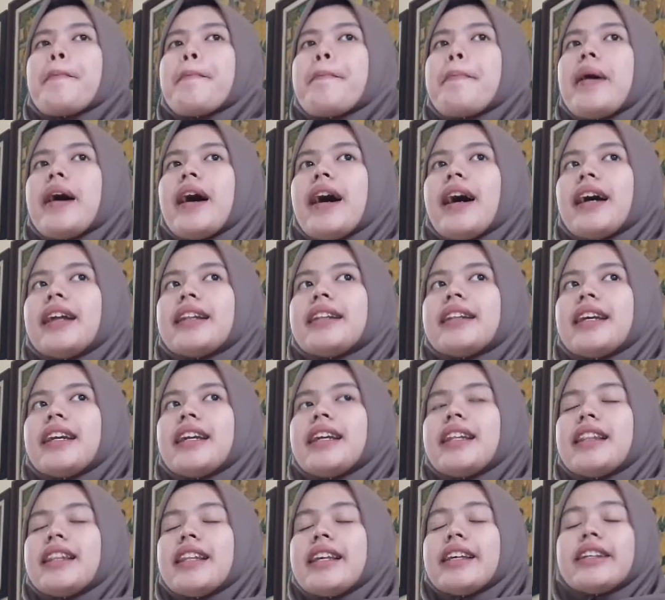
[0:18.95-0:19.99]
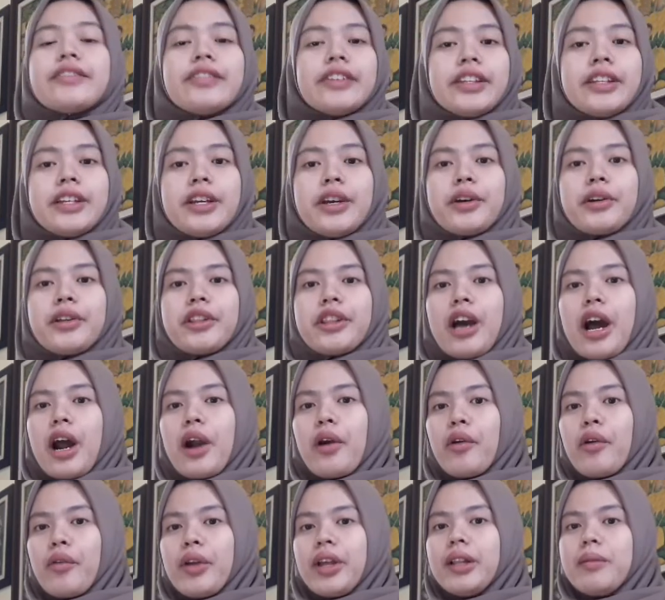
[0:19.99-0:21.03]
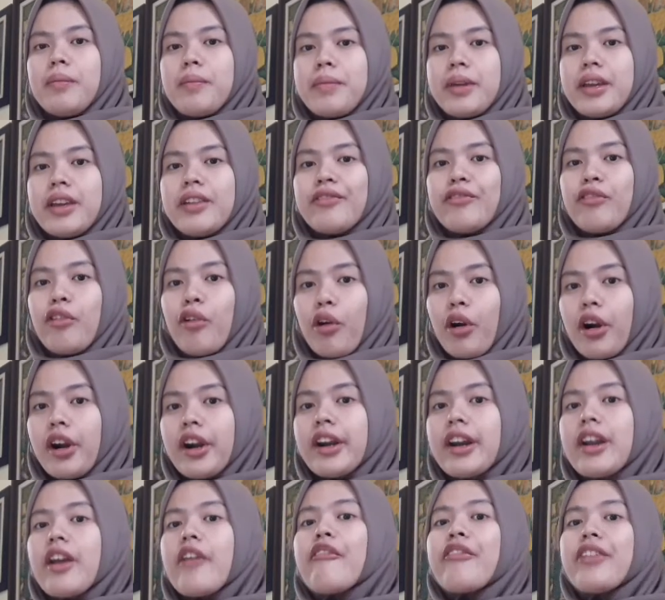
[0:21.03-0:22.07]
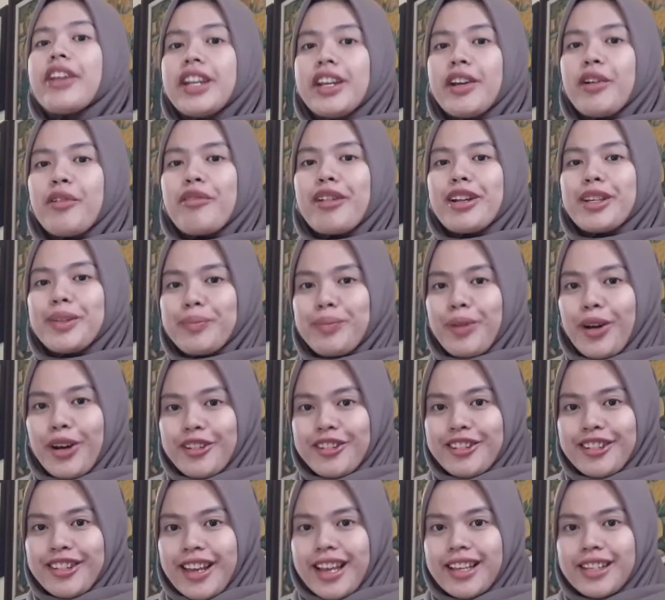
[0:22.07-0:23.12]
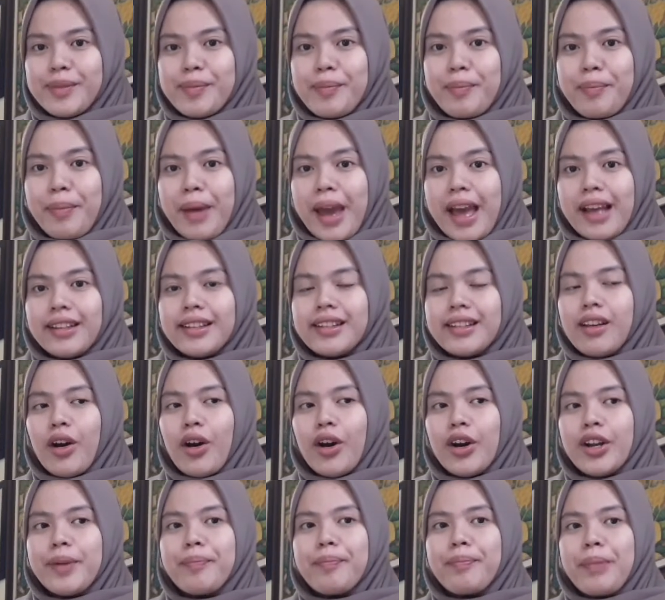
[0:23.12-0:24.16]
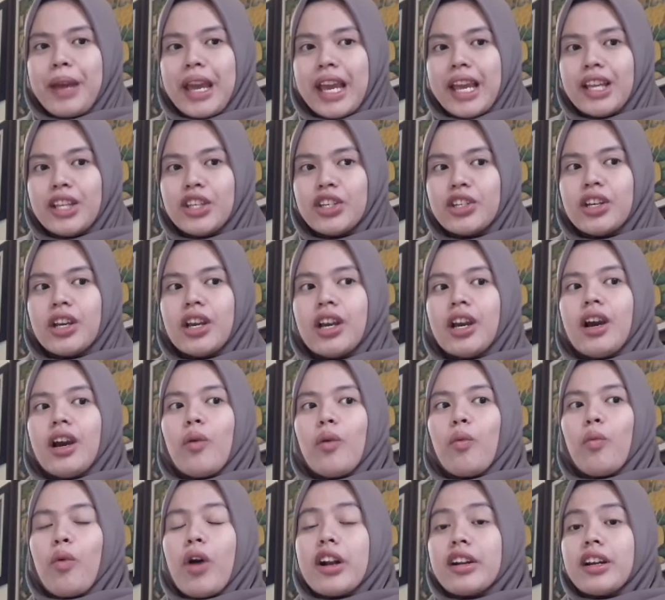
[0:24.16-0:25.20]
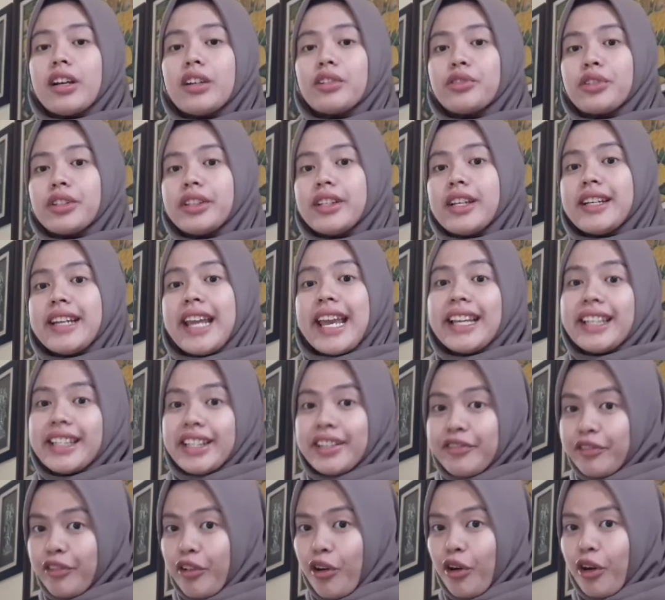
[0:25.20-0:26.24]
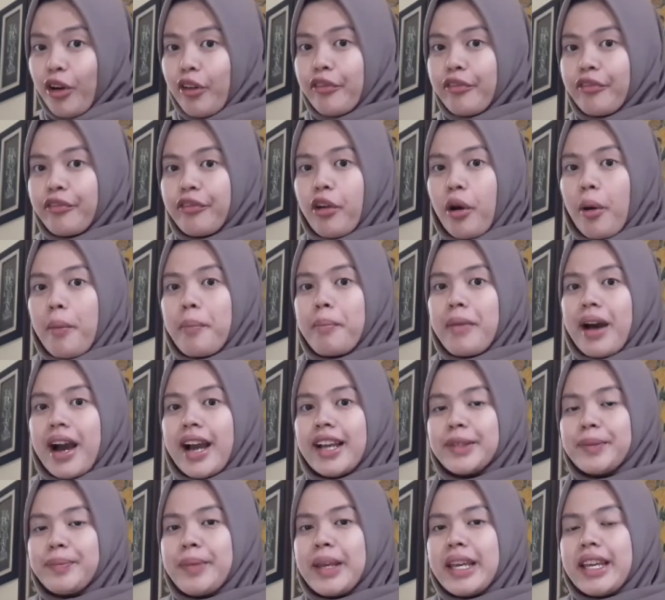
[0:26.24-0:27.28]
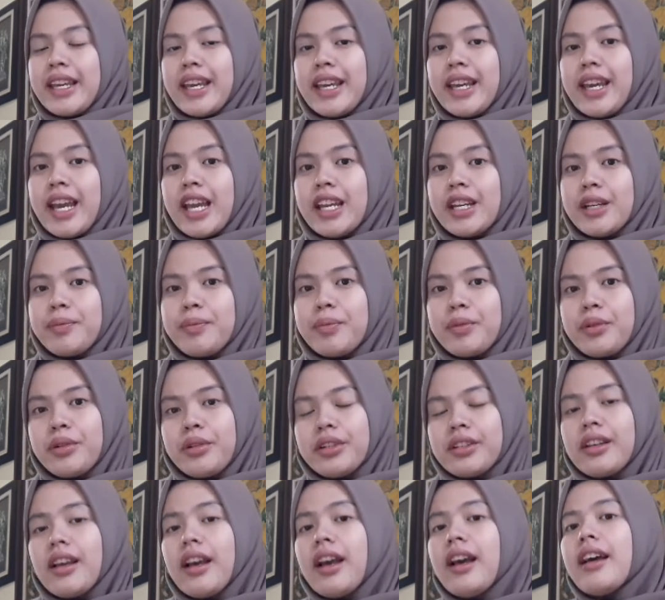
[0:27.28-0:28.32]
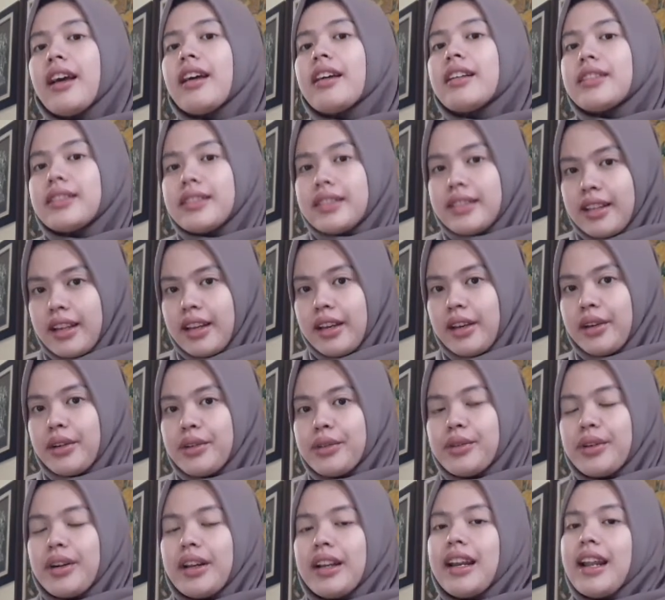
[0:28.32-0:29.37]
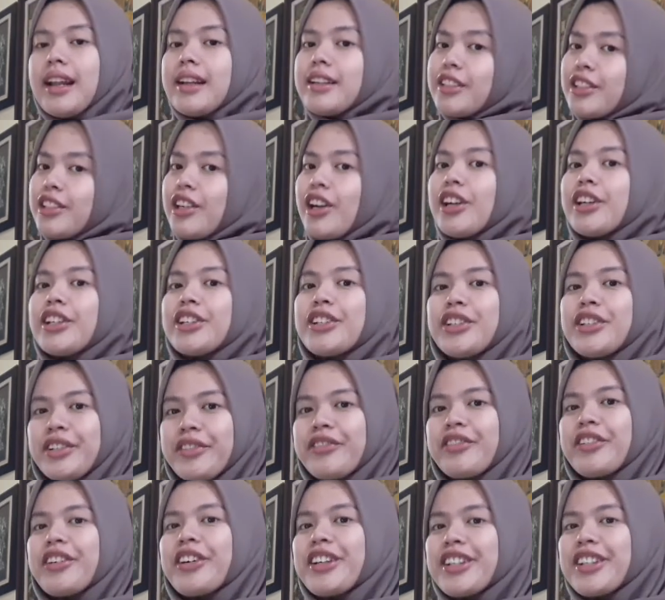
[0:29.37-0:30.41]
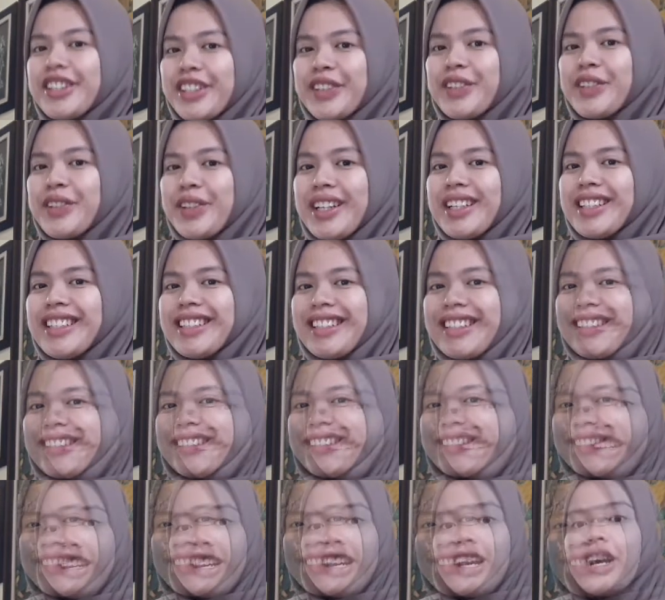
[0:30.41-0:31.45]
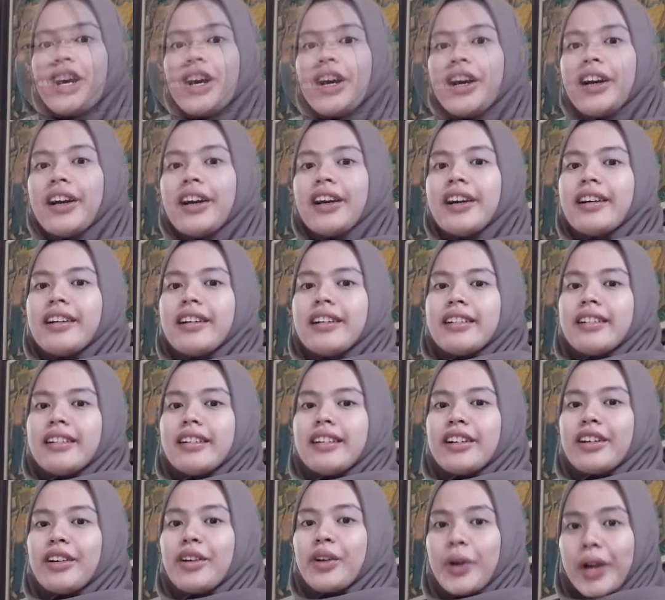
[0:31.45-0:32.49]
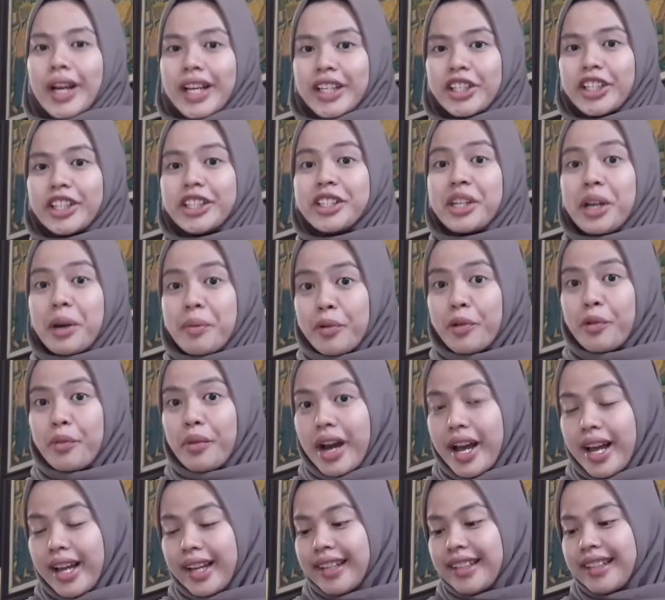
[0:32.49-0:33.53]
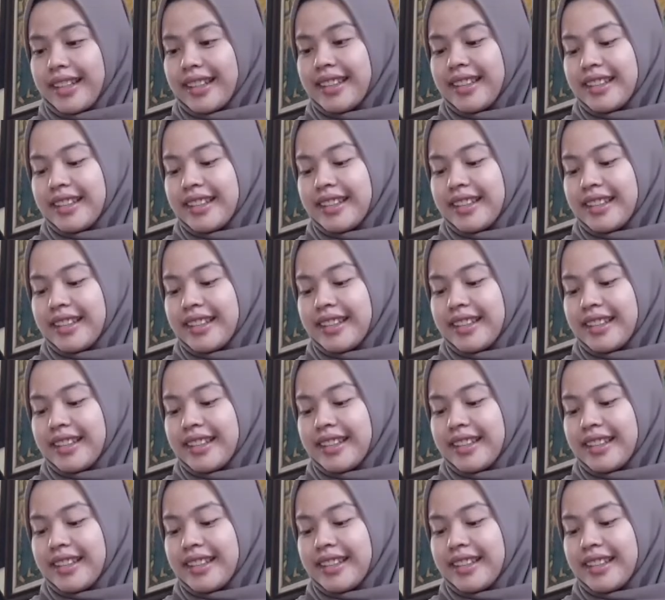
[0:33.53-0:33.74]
But in this video there will be 4 video responses based on page 184 from my speaking handbook. So let's start to the first question. Question number 1.